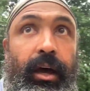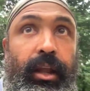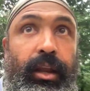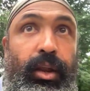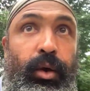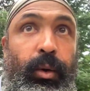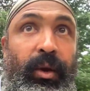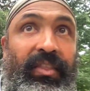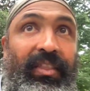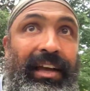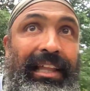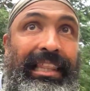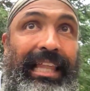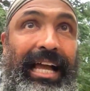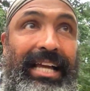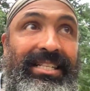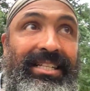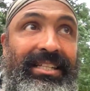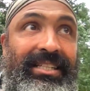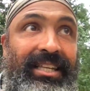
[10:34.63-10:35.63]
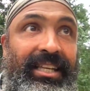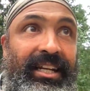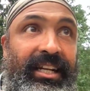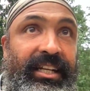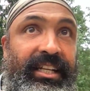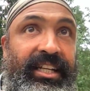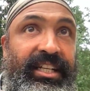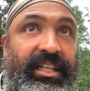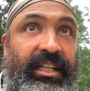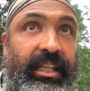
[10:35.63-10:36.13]
knowing the classics, and
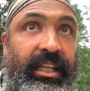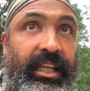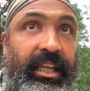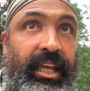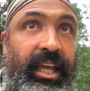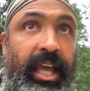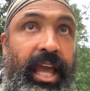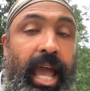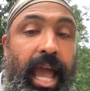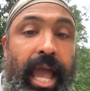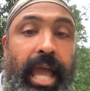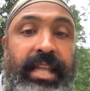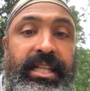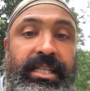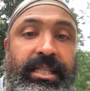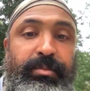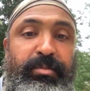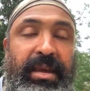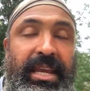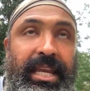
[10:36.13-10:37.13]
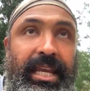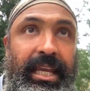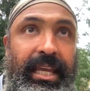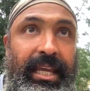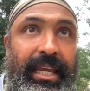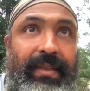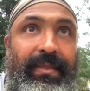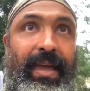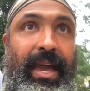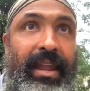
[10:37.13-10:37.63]
additionally, and speaking
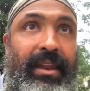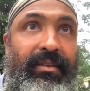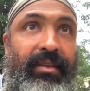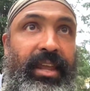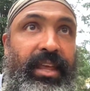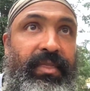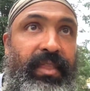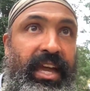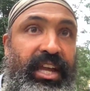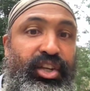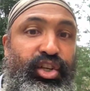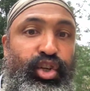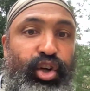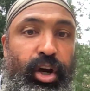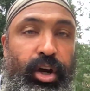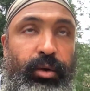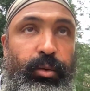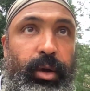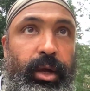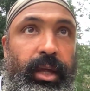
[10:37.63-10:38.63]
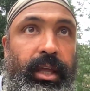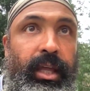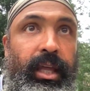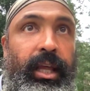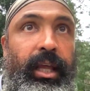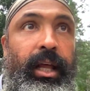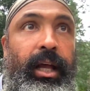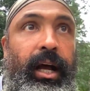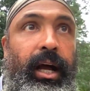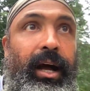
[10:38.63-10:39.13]
in that genre,
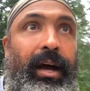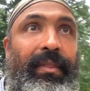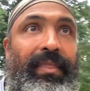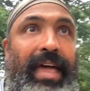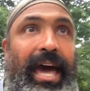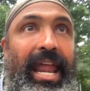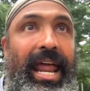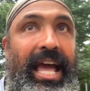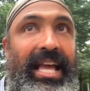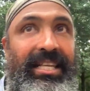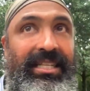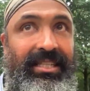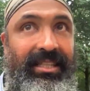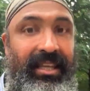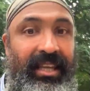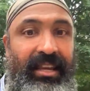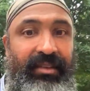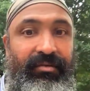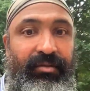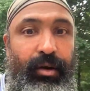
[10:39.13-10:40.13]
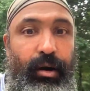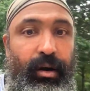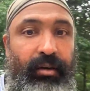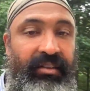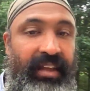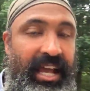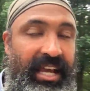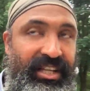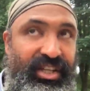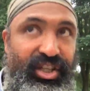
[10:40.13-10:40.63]
that has evolved,
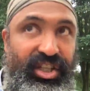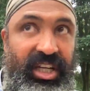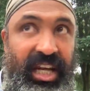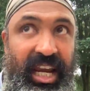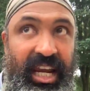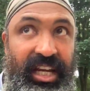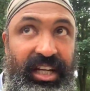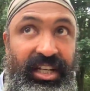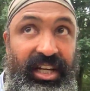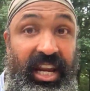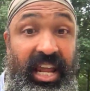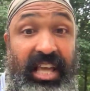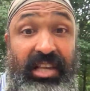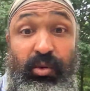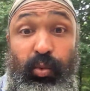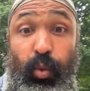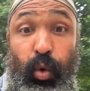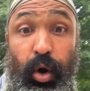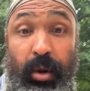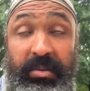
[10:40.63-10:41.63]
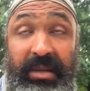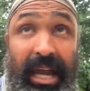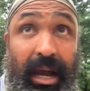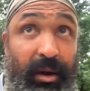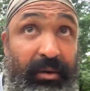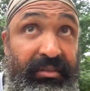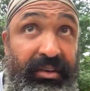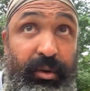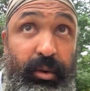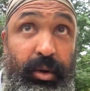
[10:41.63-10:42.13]
that has changed, it has warped,
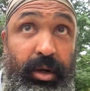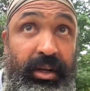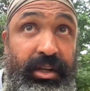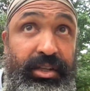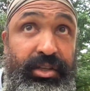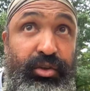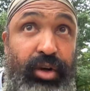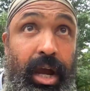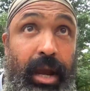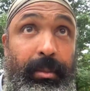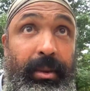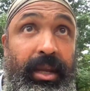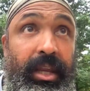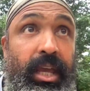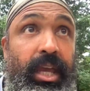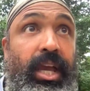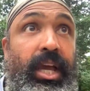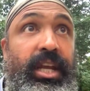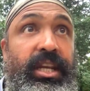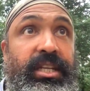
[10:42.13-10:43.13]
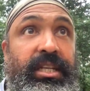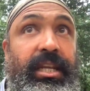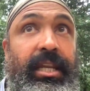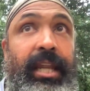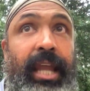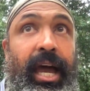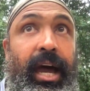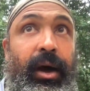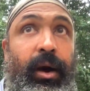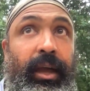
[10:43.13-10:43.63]
however you want to describe it, to
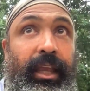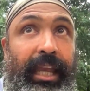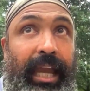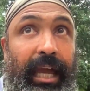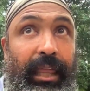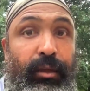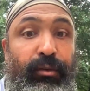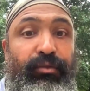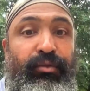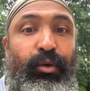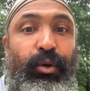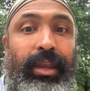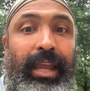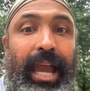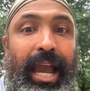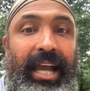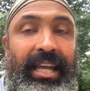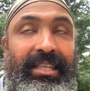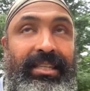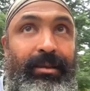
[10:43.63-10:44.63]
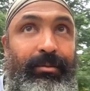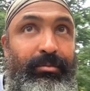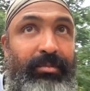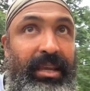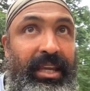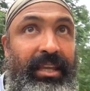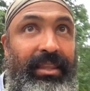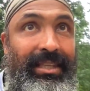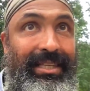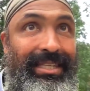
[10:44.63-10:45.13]
now a California accent
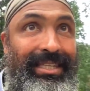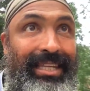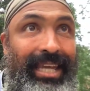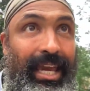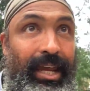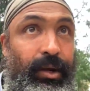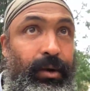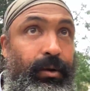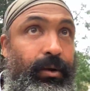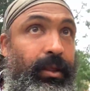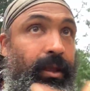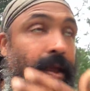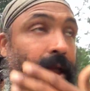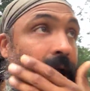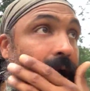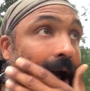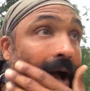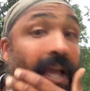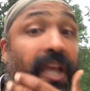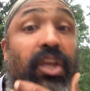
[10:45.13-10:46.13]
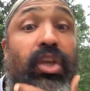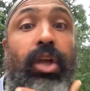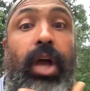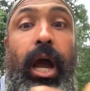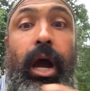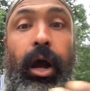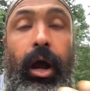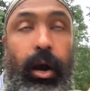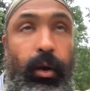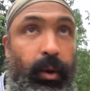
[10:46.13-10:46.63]
being the standard
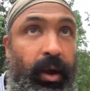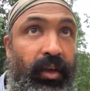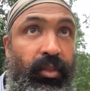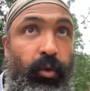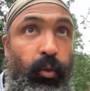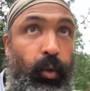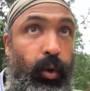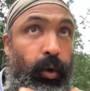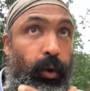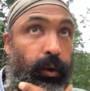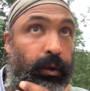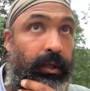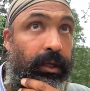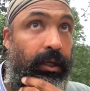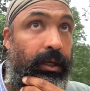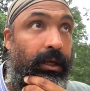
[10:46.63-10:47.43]
around the world.